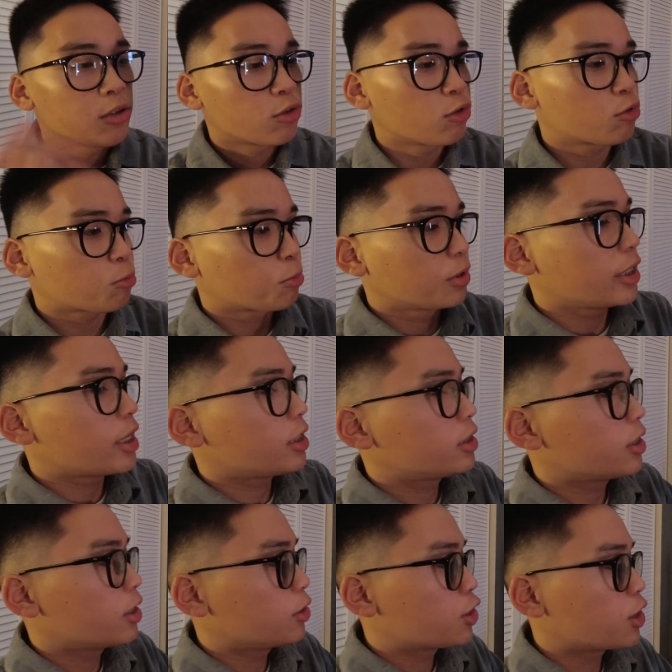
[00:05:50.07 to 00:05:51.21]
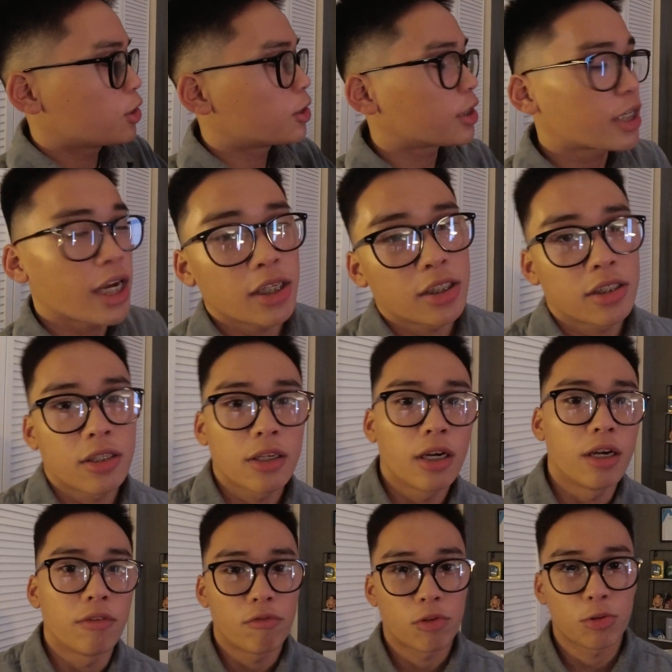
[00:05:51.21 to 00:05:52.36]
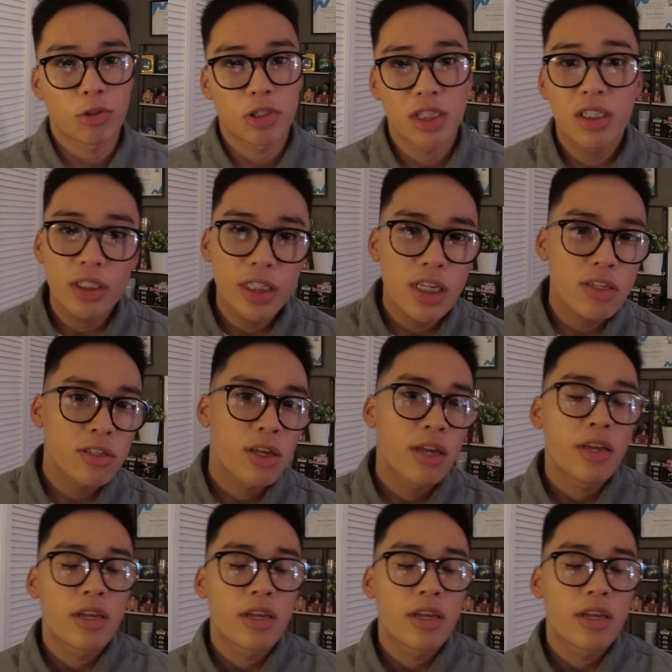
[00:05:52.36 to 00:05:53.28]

It's also really easy to change the case versatilities,